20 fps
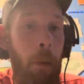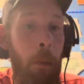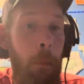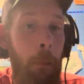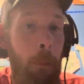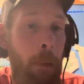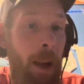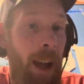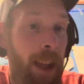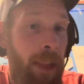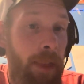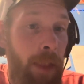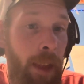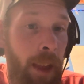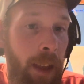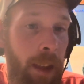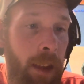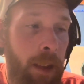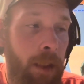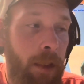my
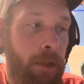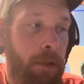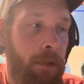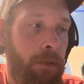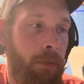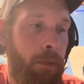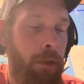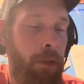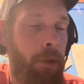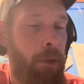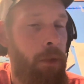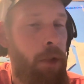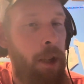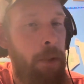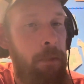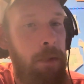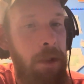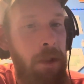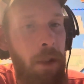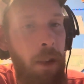thing is, when you
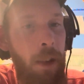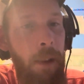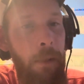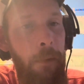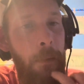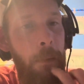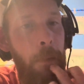dip Snuff,